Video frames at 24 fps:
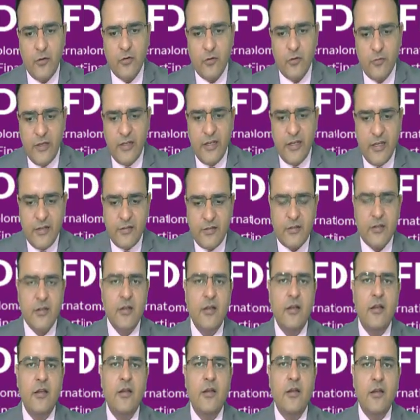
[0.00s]
So we reached
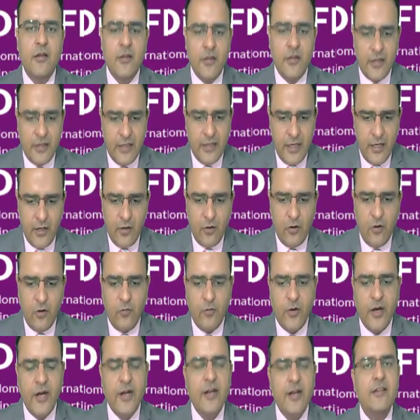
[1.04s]
the gain
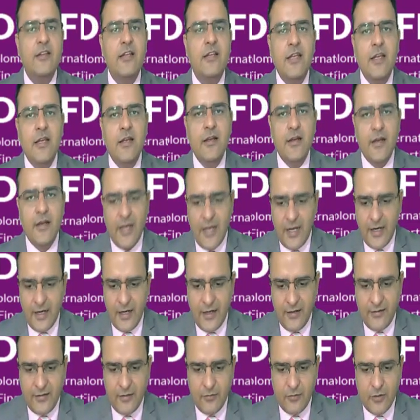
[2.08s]
of
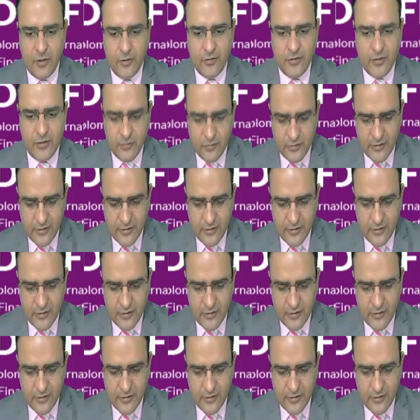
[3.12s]
83,87,000.